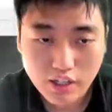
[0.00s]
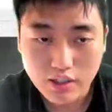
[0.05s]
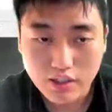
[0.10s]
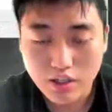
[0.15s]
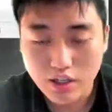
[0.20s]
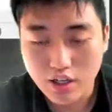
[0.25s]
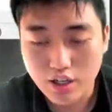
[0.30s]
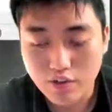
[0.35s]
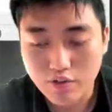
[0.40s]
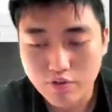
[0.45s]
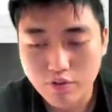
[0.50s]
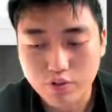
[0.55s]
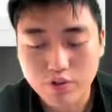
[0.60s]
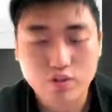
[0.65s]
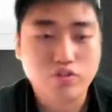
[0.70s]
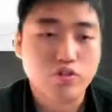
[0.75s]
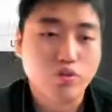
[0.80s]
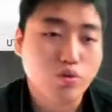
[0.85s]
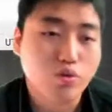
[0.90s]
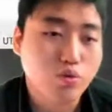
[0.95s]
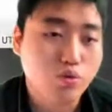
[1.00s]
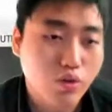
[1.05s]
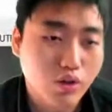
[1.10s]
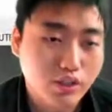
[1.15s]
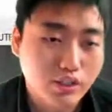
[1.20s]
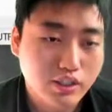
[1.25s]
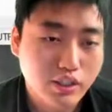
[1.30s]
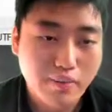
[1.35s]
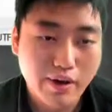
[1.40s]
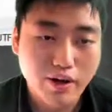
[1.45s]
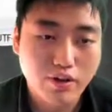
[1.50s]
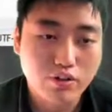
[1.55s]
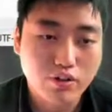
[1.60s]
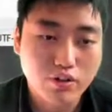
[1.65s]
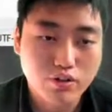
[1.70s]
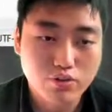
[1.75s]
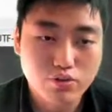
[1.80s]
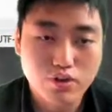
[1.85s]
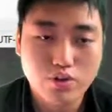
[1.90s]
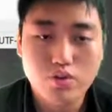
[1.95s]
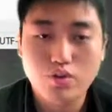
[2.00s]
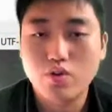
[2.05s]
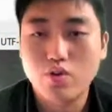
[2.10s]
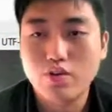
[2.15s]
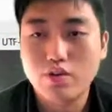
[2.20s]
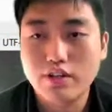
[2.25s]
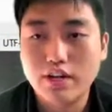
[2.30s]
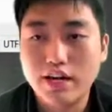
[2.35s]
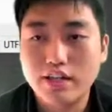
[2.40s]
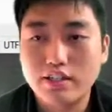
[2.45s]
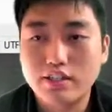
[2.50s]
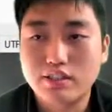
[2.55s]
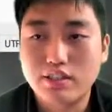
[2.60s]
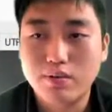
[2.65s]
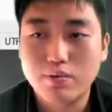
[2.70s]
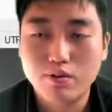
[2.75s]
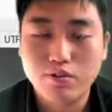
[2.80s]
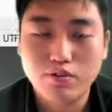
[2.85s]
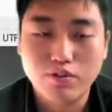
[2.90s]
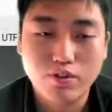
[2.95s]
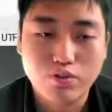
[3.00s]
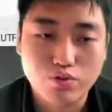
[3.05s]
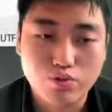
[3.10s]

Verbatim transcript: Uh, for those of you who work in the medical industry, you know that some of those